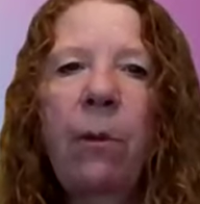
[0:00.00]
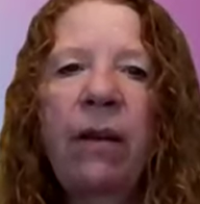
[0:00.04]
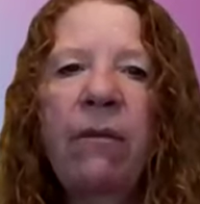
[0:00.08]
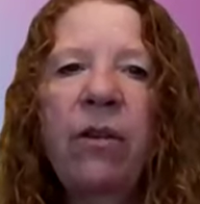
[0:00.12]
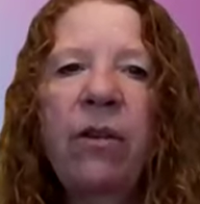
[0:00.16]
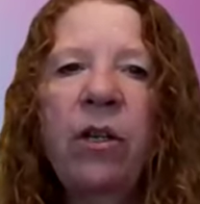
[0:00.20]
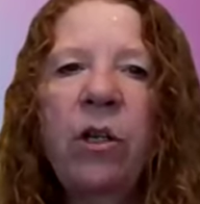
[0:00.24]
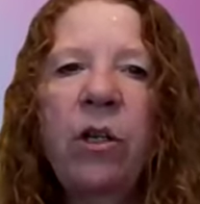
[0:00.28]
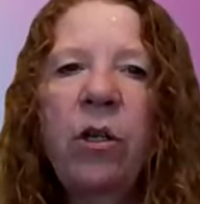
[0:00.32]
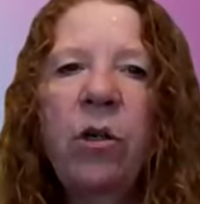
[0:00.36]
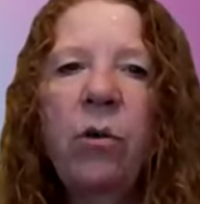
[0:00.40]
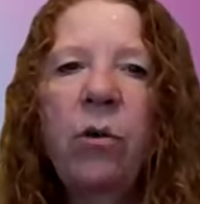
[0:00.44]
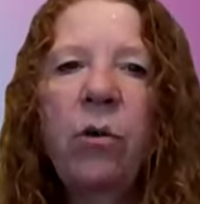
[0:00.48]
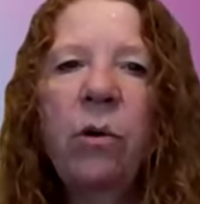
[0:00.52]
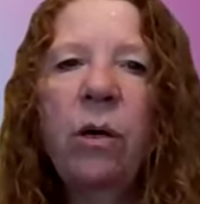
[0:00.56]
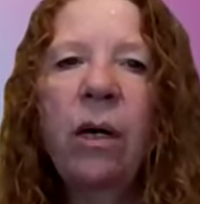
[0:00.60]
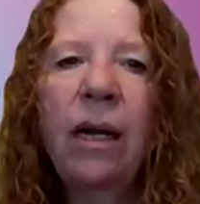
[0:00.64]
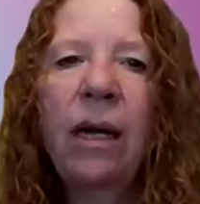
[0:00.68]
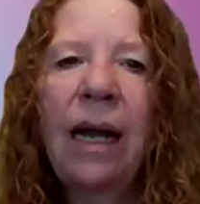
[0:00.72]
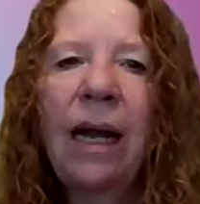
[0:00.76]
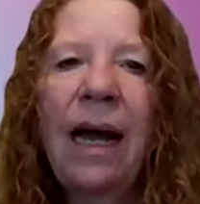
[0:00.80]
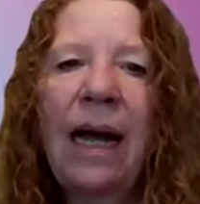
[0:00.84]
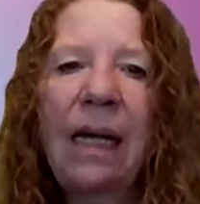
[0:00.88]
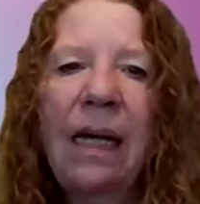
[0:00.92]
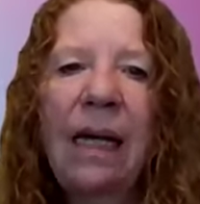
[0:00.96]
We have a new
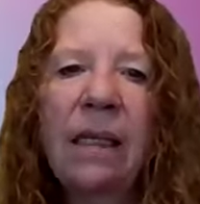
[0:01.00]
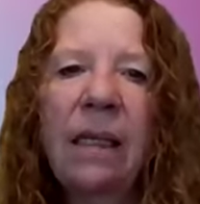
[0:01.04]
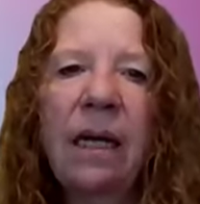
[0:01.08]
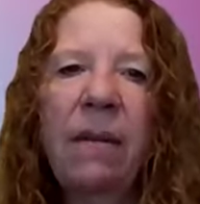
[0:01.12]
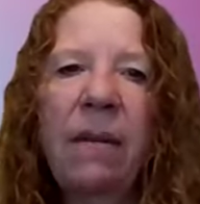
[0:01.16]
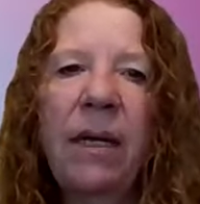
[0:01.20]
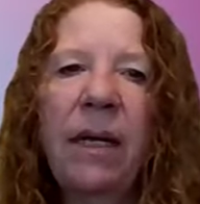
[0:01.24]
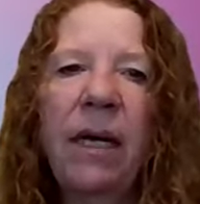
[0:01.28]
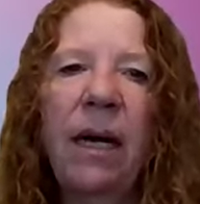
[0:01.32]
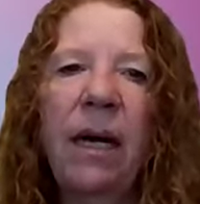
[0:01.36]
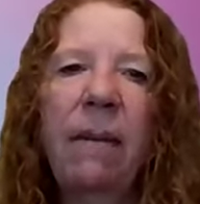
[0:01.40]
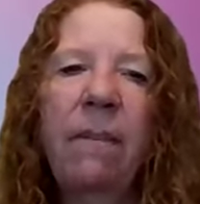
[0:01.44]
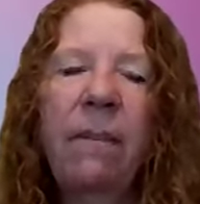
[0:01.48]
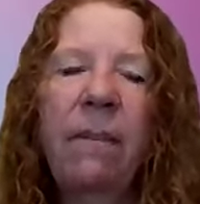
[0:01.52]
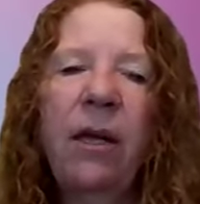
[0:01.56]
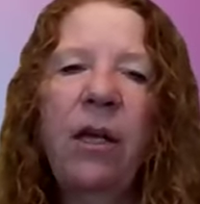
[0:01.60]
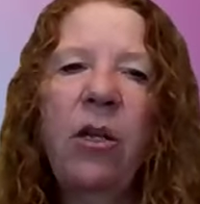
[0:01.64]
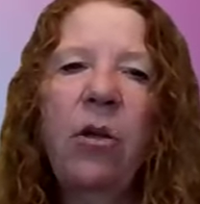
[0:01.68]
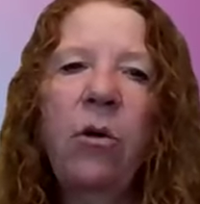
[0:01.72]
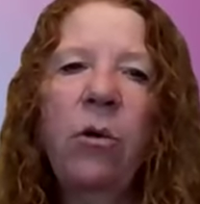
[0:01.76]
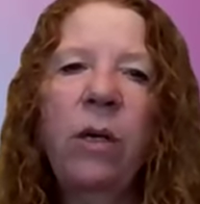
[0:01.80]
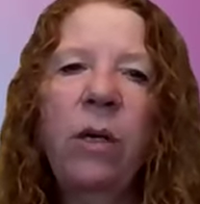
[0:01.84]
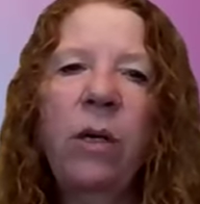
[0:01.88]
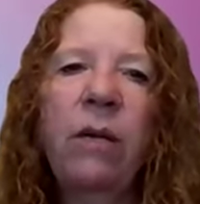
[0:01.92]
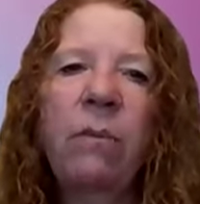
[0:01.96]
class coming up
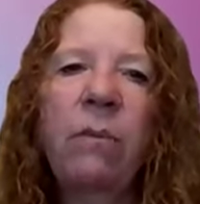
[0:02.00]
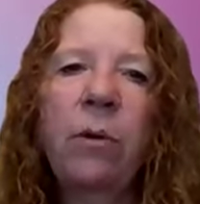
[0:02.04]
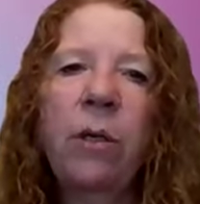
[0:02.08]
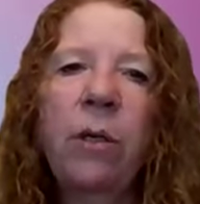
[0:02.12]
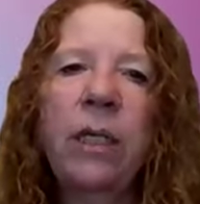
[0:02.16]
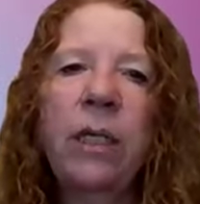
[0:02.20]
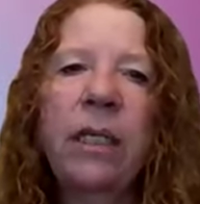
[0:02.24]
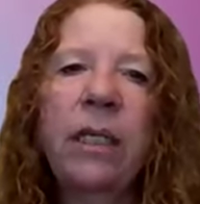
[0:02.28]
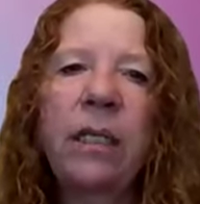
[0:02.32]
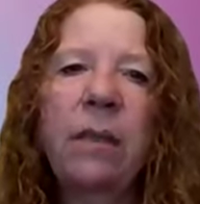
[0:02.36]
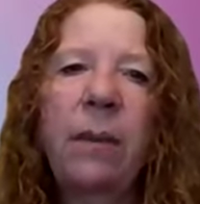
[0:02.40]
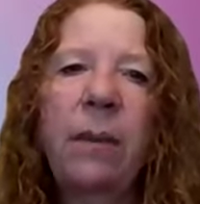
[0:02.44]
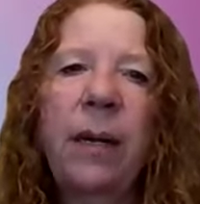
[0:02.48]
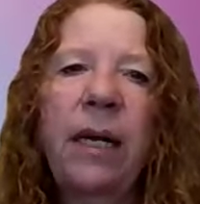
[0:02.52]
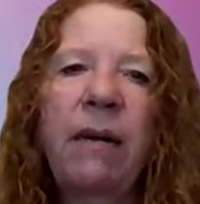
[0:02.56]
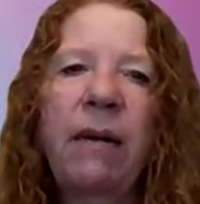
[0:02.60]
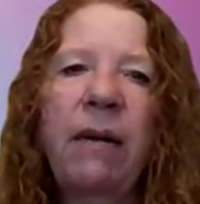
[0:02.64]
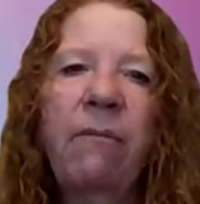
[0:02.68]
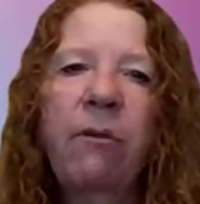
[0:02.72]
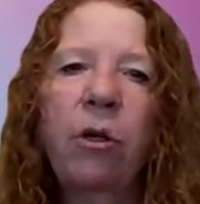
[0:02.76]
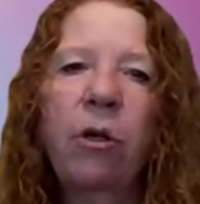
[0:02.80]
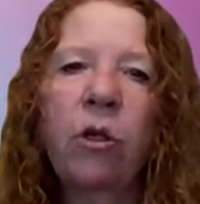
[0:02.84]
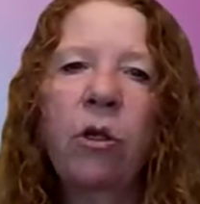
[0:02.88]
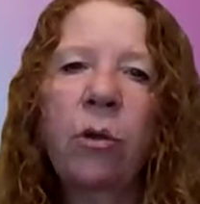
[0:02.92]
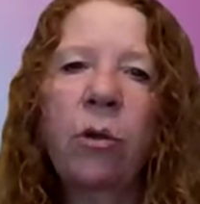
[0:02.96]
that you can participate
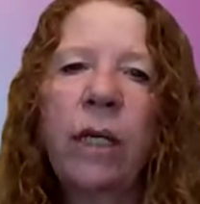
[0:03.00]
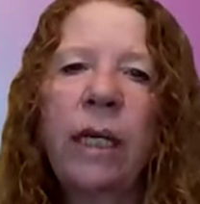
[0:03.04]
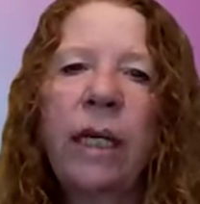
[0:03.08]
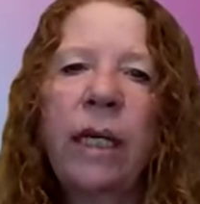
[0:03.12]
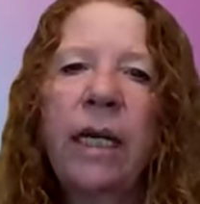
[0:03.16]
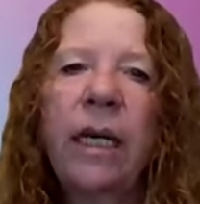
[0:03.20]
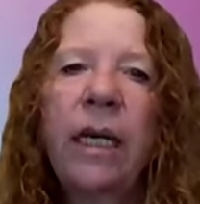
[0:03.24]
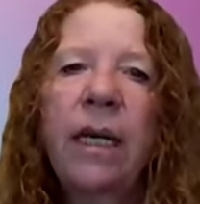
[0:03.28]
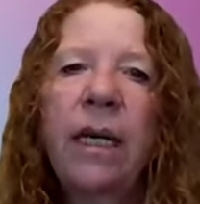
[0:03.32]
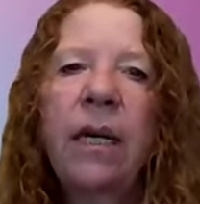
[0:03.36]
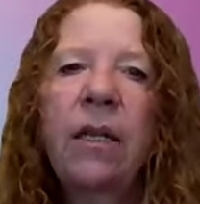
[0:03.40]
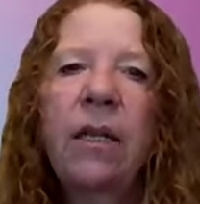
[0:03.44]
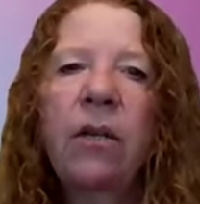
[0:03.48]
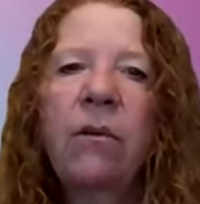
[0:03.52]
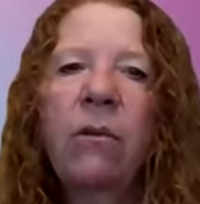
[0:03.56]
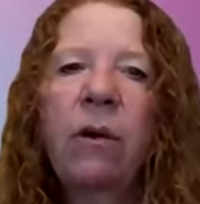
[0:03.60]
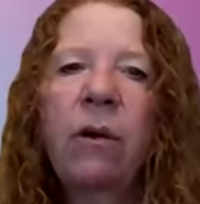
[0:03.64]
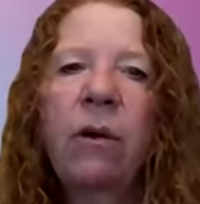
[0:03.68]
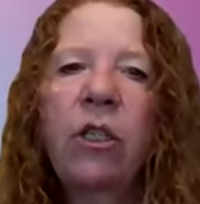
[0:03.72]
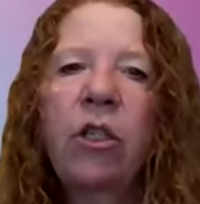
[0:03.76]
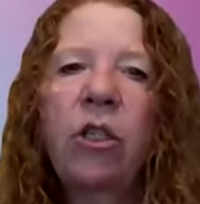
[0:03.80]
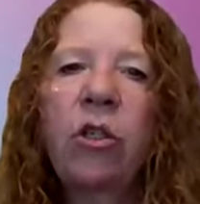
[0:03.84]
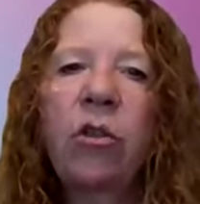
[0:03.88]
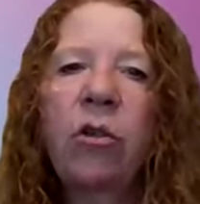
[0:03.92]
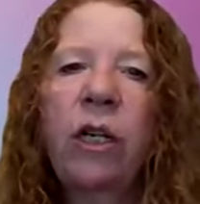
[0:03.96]
in virtually. The
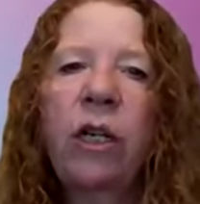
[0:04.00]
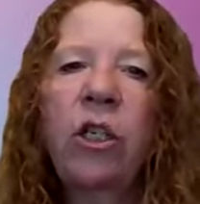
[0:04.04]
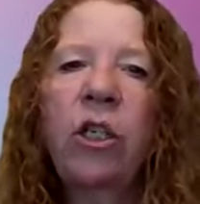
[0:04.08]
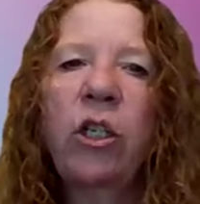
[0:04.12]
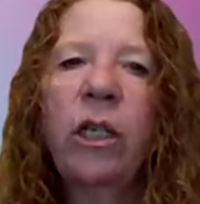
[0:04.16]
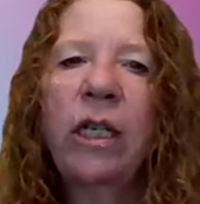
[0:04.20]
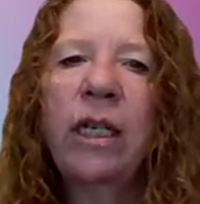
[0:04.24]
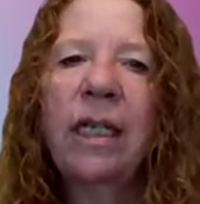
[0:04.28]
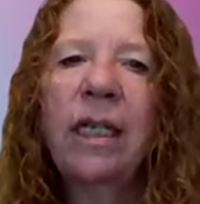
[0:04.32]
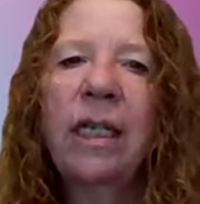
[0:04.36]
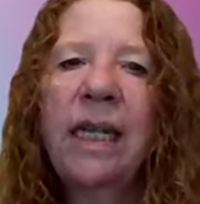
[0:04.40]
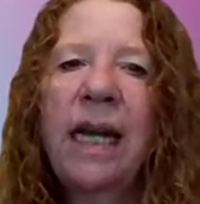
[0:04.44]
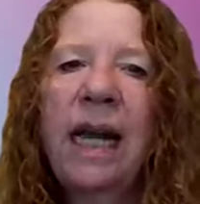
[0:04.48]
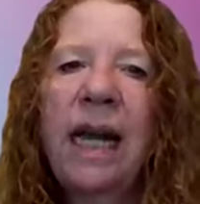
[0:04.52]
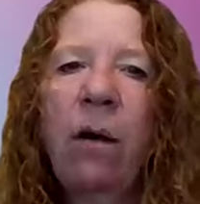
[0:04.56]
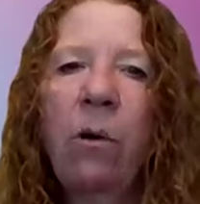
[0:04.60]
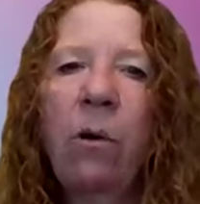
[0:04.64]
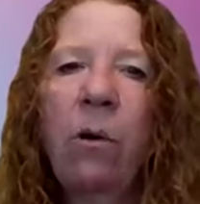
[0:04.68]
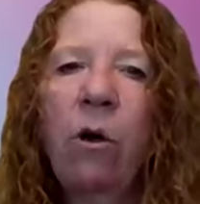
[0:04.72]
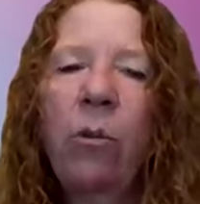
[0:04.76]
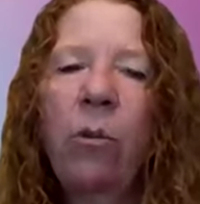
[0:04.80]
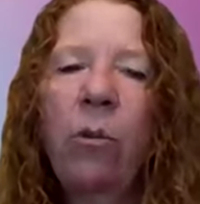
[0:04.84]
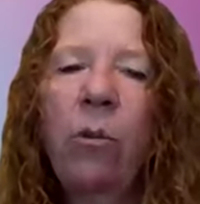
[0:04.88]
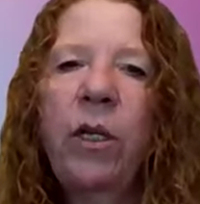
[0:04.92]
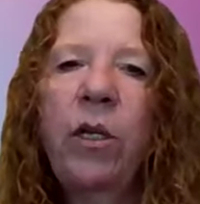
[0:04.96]
registration is
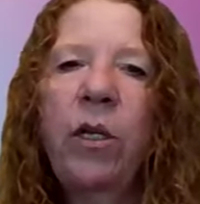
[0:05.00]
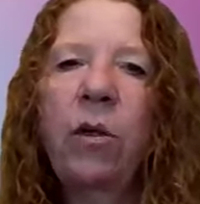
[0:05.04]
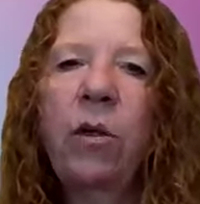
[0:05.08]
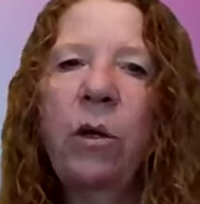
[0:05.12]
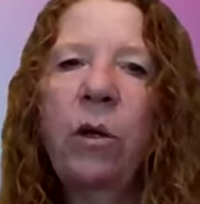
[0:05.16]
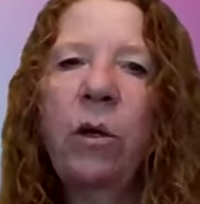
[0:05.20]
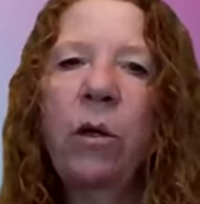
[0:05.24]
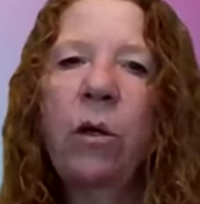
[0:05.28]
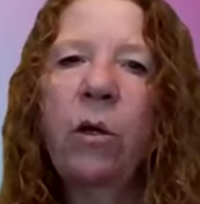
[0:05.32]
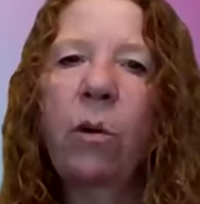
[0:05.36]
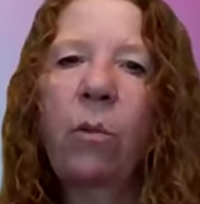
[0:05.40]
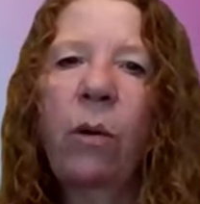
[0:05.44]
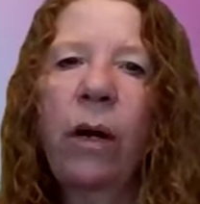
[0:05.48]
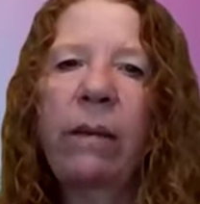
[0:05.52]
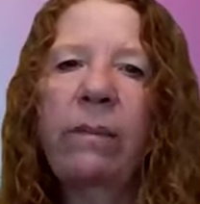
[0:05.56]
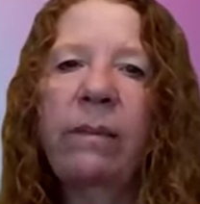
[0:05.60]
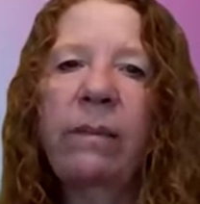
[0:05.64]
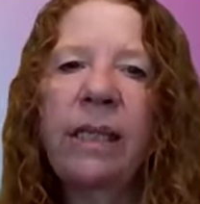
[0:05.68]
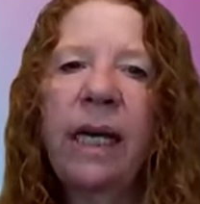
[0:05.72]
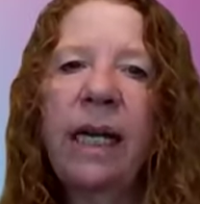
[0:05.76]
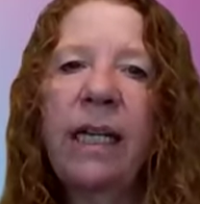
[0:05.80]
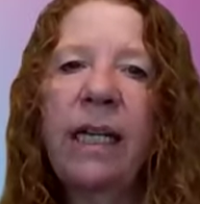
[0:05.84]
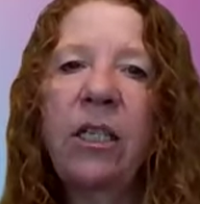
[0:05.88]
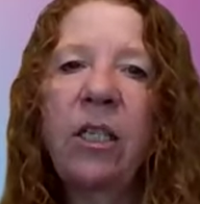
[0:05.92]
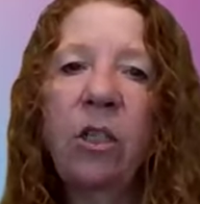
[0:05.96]
now open. You go to the
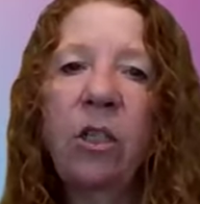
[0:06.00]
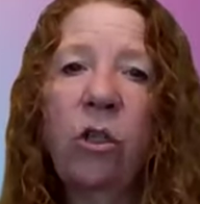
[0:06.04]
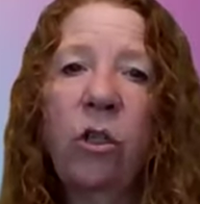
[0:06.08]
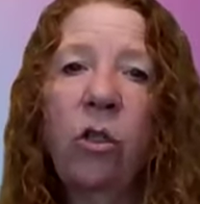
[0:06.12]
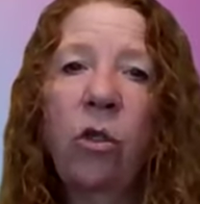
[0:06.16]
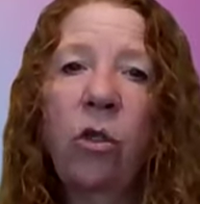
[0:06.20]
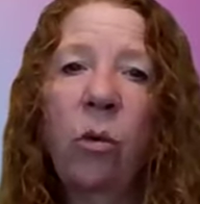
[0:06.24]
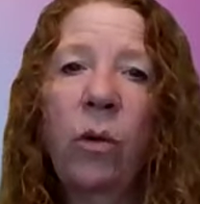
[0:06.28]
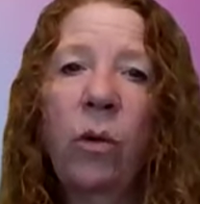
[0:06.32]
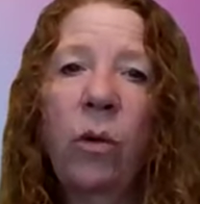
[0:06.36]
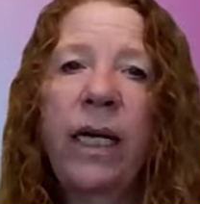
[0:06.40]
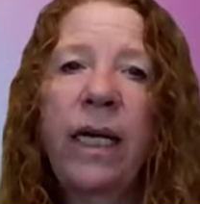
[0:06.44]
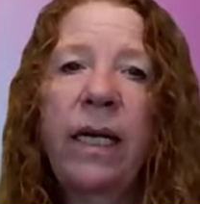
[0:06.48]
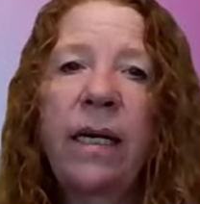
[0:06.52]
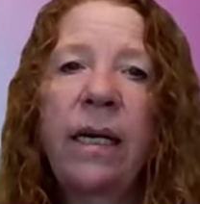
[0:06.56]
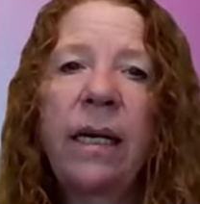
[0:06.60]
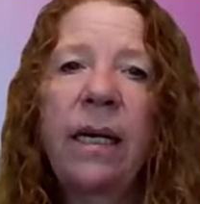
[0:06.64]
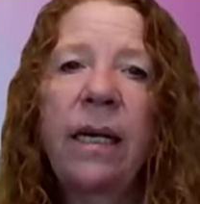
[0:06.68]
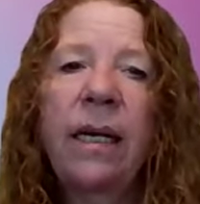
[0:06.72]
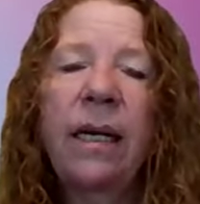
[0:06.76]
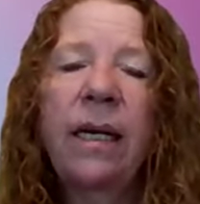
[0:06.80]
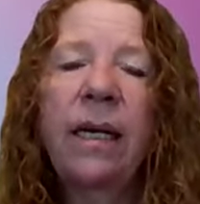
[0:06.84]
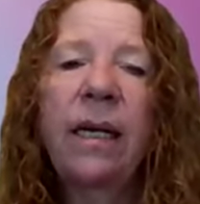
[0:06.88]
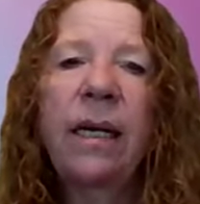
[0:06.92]
website to join.